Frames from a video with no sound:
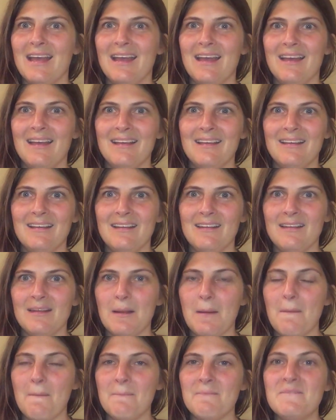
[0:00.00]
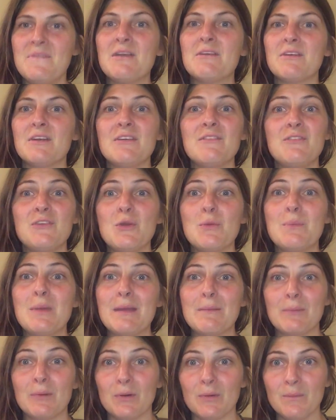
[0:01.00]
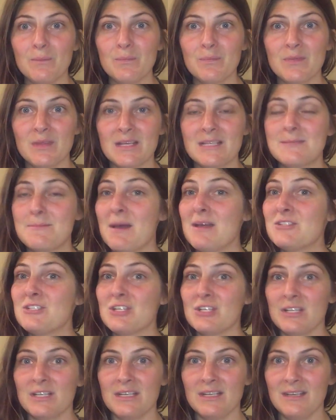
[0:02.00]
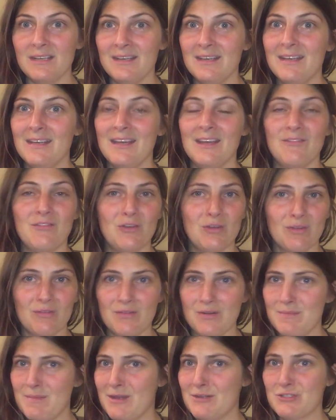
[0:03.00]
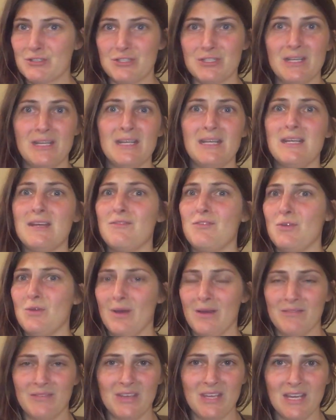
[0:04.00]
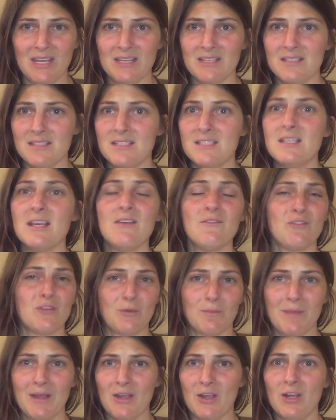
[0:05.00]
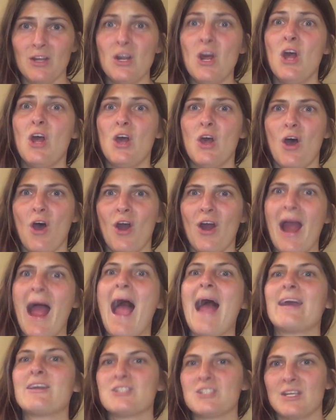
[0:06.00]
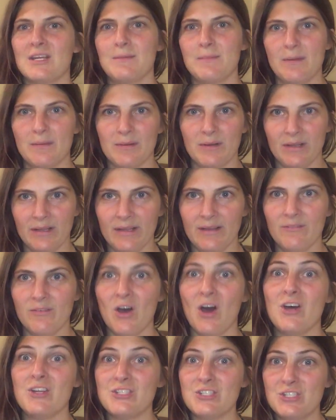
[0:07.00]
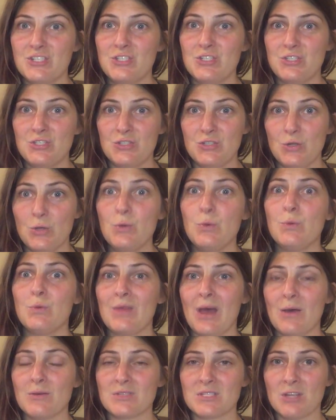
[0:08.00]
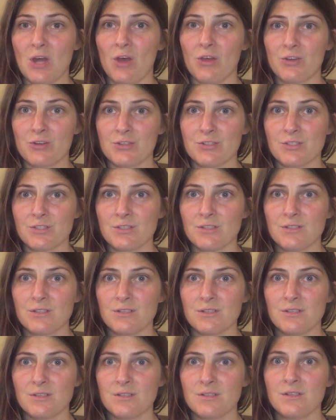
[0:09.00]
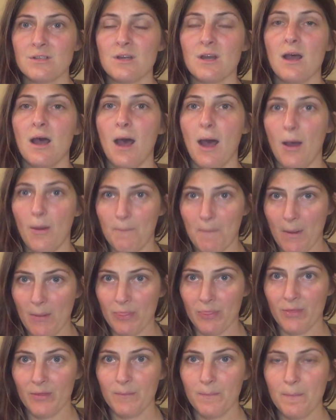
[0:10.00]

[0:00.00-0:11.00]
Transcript: And very few people, especially if you live in a major city, if you have kids, if you're married, are actually going to be able to live on $2,000 a month.